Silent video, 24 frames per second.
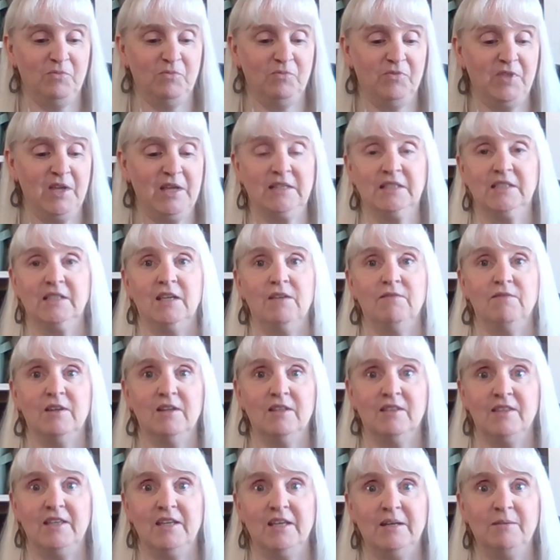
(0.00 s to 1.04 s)

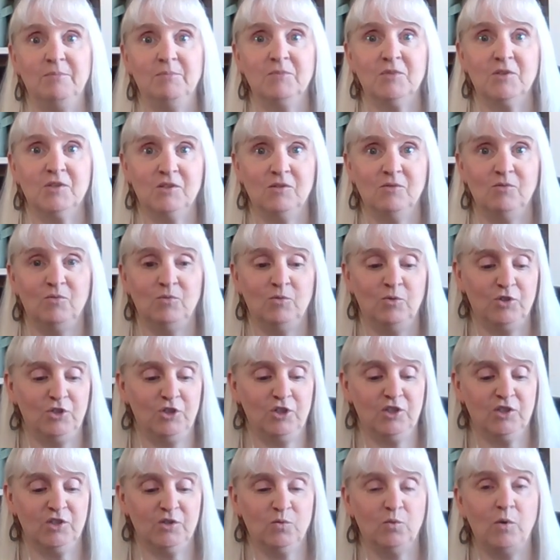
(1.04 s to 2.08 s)
Thanksgiving themed, which
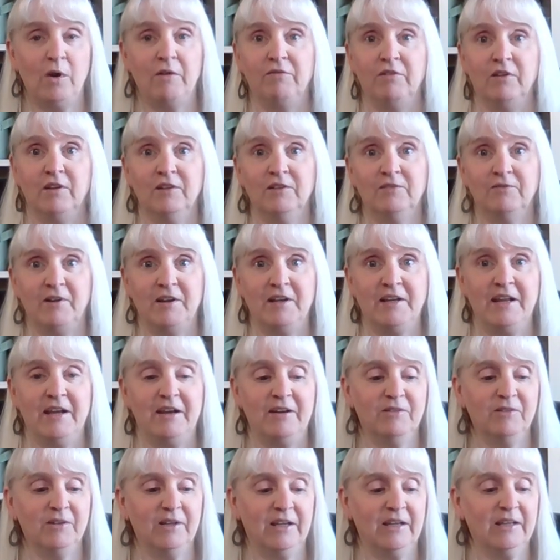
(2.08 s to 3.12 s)
is relevant right
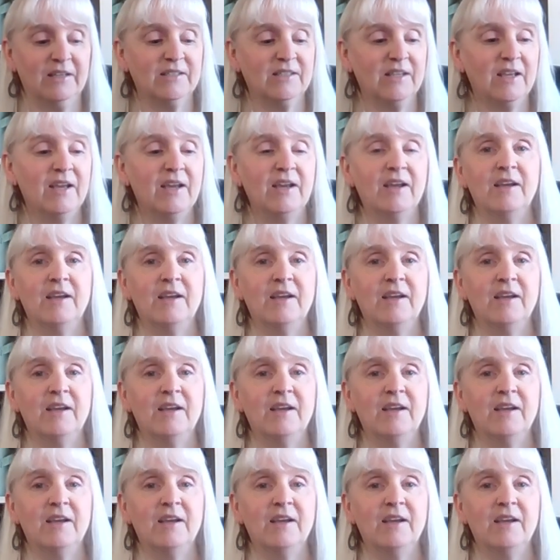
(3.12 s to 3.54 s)
now, I guess.